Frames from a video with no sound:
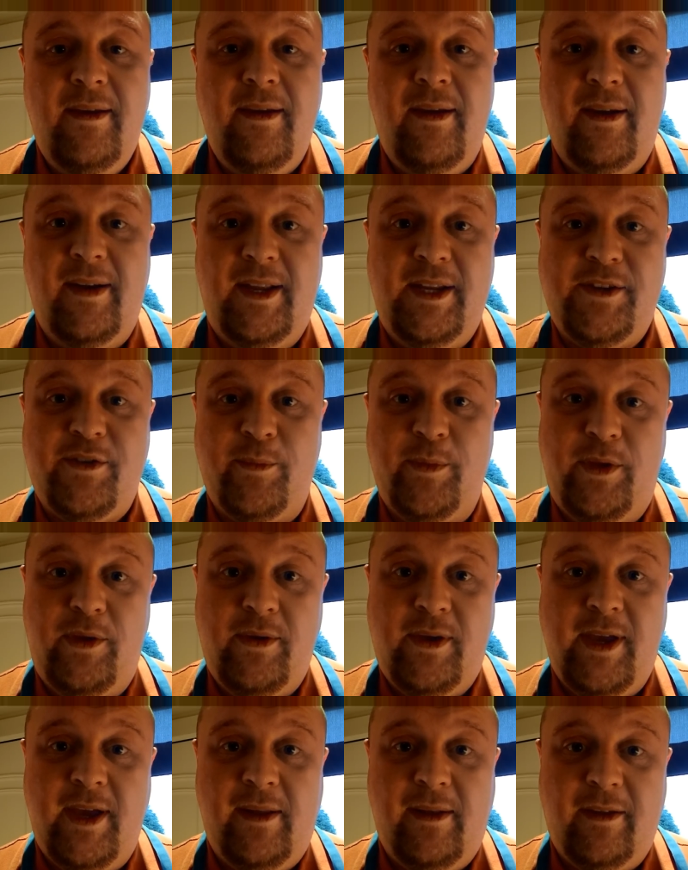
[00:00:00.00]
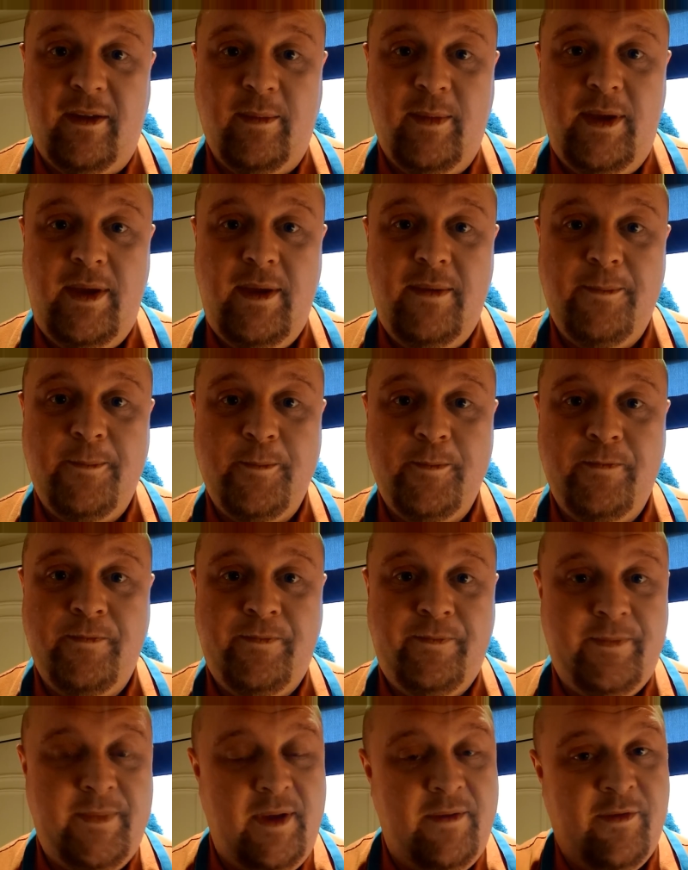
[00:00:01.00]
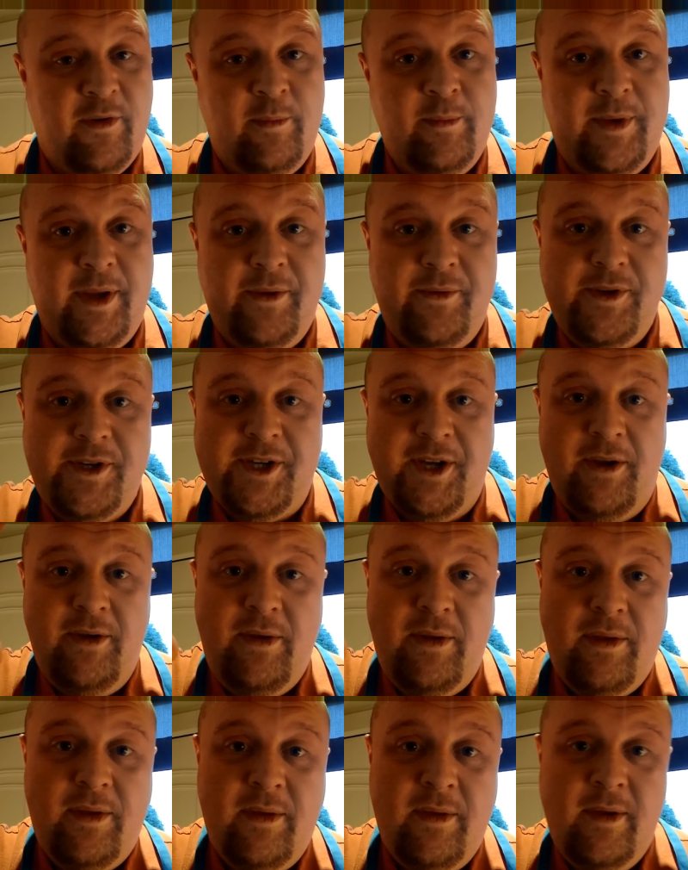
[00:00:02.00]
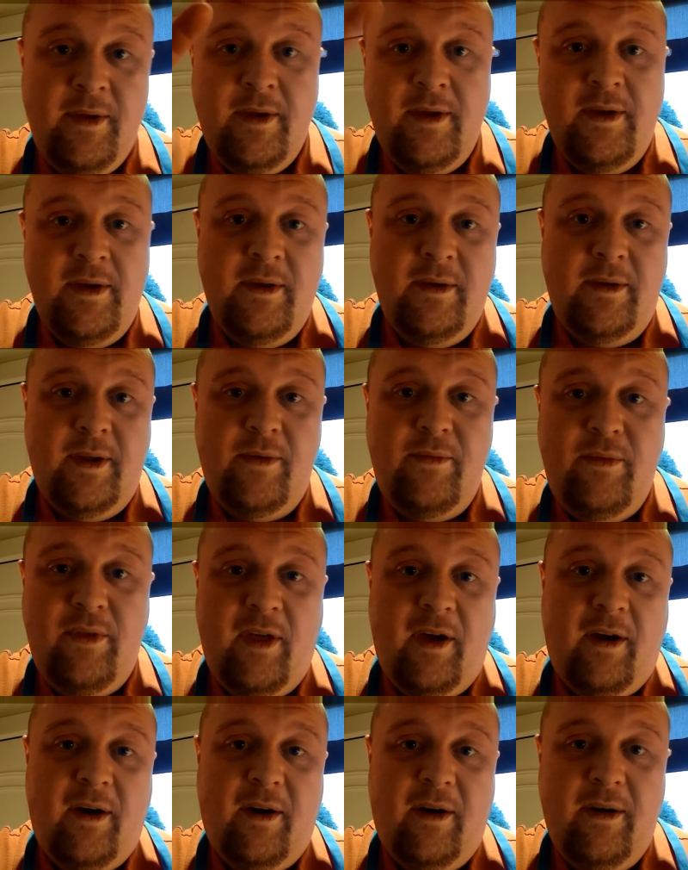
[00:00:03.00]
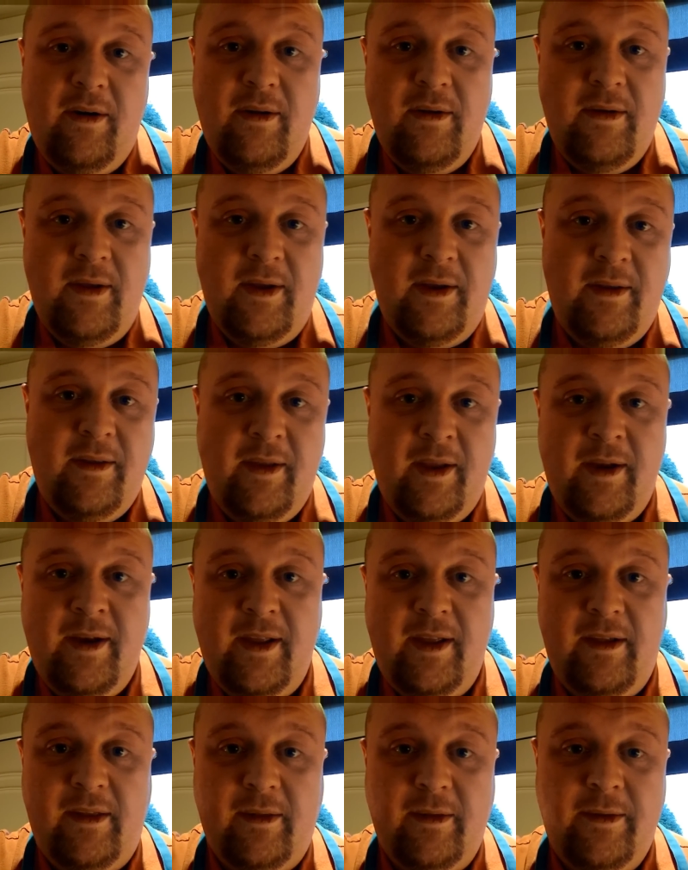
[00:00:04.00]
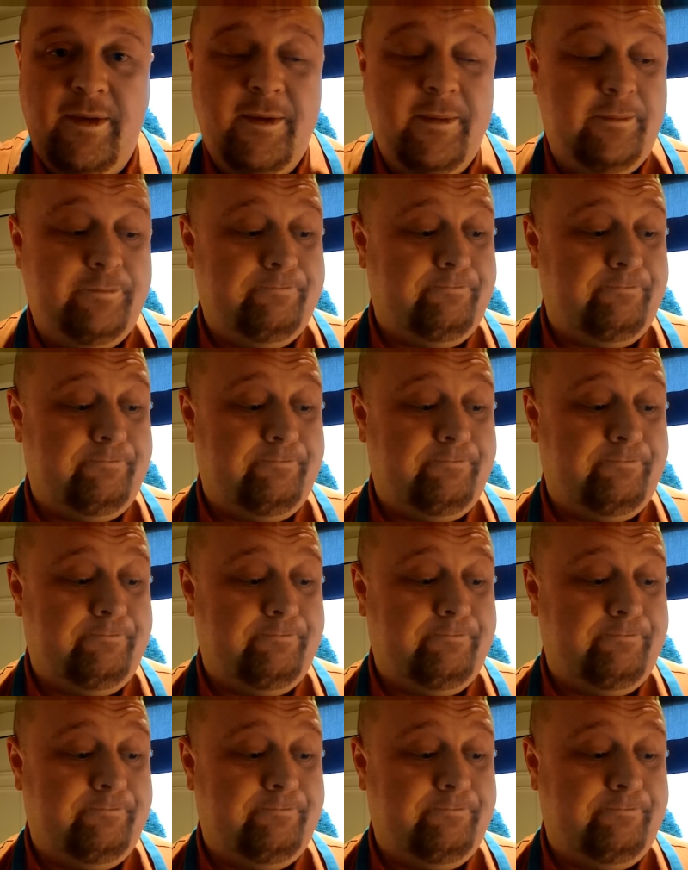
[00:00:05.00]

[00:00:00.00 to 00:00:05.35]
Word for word: and he's from the UK like me, from down south down there in, in England